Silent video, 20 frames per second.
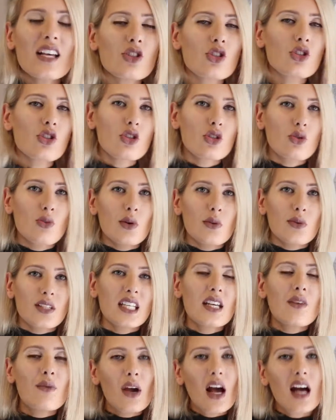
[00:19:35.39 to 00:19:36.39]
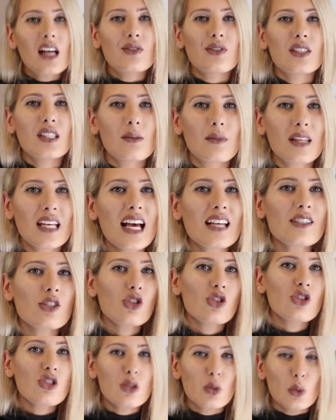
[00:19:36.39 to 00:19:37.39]
As soon as we receive, we ask for something else. As
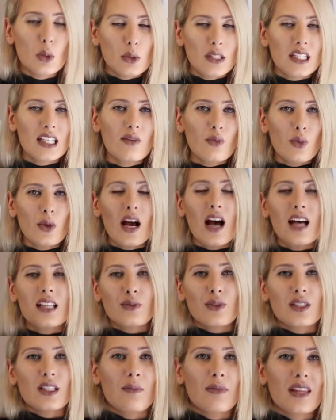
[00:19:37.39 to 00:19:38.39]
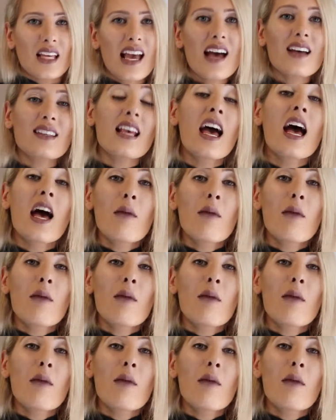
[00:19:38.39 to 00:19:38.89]
soon as we receive, we ask for something else.